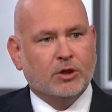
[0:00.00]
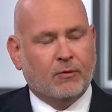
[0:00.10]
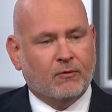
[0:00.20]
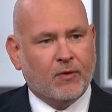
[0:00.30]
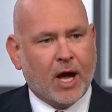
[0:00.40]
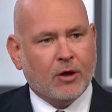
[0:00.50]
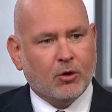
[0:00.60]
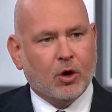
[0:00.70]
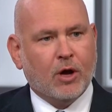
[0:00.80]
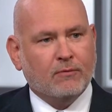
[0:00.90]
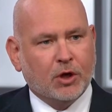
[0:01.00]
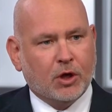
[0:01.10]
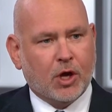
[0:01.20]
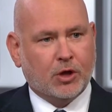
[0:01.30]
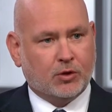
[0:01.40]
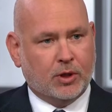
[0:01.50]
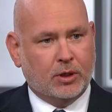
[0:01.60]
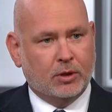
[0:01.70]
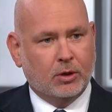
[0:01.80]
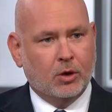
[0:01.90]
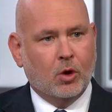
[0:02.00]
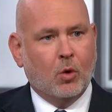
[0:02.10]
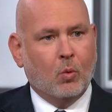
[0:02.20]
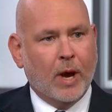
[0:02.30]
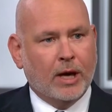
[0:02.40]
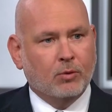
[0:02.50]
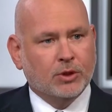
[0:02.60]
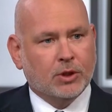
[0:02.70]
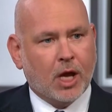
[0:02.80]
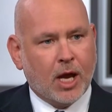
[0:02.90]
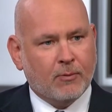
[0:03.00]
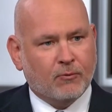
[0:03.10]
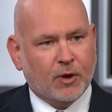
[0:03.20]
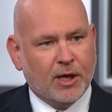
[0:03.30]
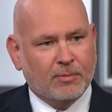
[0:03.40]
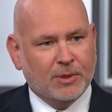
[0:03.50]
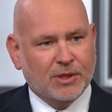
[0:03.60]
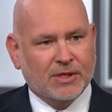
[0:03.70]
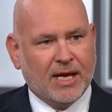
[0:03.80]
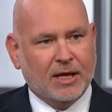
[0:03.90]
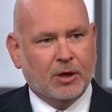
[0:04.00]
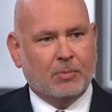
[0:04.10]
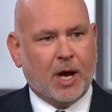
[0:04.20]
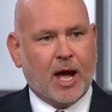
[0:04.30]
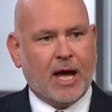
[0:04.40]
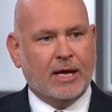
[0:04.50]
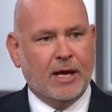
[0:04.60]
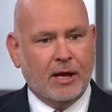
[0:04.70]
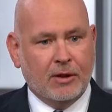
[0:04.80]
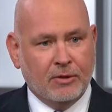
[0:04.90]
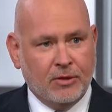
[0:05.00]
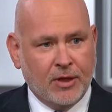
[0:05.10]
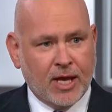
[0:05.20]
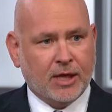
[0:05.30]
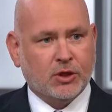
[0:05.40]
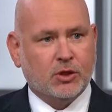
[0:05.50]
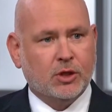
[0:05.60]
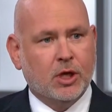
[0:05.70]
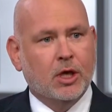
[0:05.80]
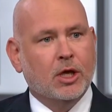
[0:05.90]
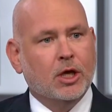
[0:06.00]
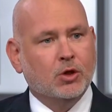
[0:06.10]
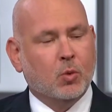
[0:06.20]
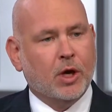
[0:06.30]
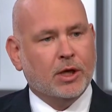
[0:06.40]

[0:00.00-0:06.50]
The father of the country, when it was time for him to say goodbye, this is what he